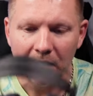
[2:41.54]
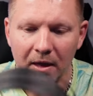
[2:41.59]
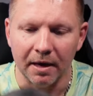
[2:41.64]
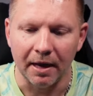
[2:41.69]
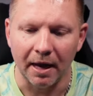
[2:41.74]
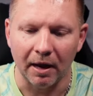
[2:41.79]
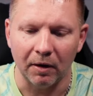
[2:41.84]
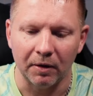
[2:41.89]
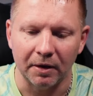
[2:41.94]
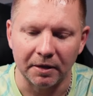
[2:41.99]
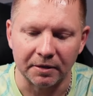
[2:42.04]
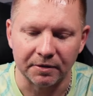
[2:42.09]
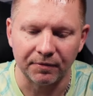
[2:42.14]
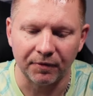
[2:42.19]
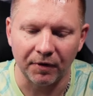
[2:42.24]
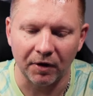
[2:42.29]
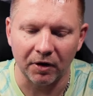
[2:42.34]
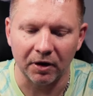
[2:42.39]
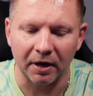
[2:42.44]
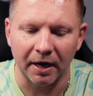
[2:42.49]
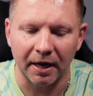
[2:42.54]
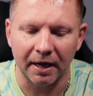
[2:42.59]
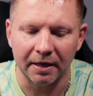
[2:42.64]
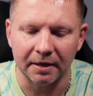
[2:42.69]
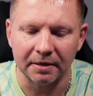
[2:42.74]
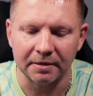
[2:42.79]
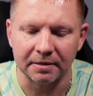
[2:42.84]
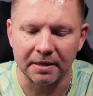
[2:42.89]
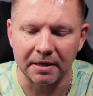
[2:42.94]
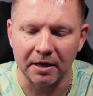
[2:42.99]
Now, as far
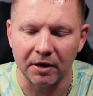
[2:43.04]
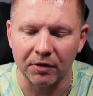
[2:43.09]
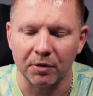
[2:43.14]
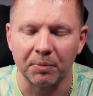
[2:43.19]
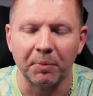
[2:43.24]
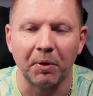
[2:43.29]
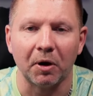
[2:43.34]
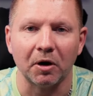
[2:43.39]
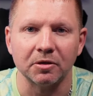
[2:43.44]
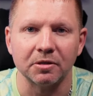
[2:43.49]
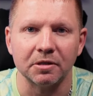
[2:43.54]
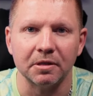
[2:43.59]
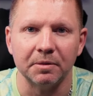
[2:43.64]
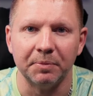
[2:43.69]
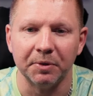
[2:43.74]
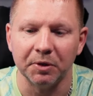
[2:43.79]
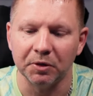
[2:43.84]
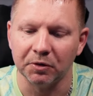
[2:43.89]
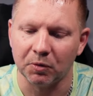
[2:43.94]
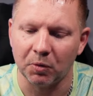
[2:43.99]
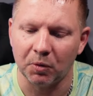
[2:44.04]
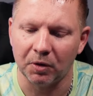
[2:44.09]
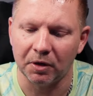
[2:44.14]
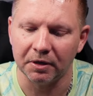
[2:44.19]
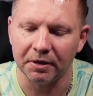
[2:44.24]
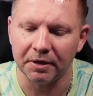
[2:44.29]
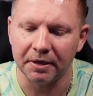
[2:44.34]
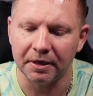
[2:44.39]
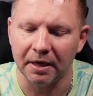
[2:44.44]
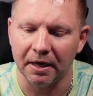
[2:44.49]
as the other parts of the build
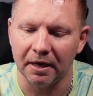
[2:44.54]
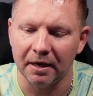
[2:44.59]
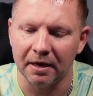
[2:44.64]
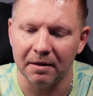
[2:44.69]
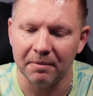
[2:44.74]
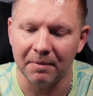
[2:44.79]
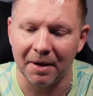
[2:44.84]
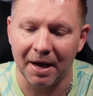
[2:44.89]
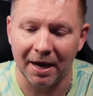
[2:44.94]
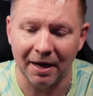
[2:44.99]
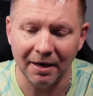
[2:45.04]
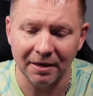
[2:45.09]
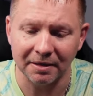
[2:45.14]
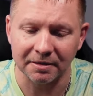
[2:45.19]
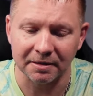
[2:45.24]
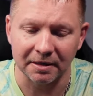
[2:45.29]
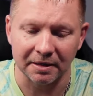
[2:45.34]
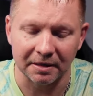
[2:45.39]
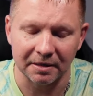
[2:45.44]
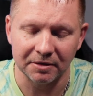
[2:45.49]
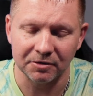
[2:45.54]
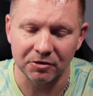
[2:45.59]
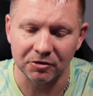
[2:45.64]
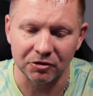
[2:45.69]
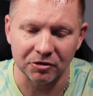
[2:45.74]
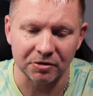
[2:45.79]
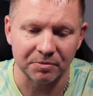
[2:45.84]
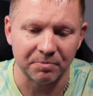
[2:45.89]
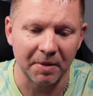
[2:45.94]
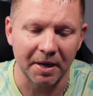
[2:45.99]
quality, honestly, these are
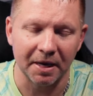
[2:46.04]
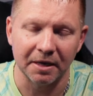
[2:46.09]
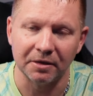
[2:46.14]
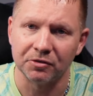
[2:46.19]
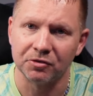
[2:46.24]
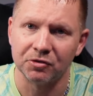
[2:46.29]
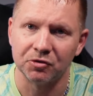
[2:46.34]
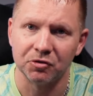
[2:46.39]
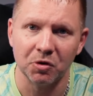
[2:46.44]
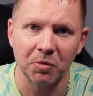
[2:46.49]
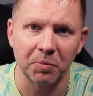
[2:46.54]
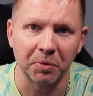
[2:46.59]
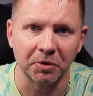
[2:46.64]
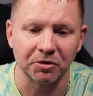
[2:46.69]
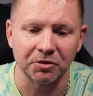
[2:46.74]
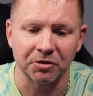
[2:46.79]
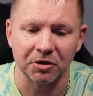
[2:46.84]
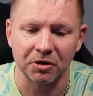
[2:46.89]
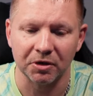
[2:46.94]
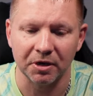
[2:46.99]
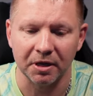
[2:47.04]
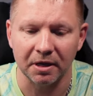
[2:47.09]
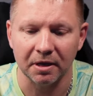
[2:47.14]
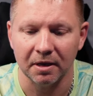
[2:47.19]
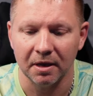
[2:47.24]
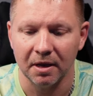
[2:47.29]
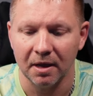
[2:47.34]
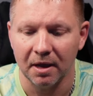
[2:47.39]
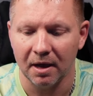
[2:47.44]
just made super sturdy.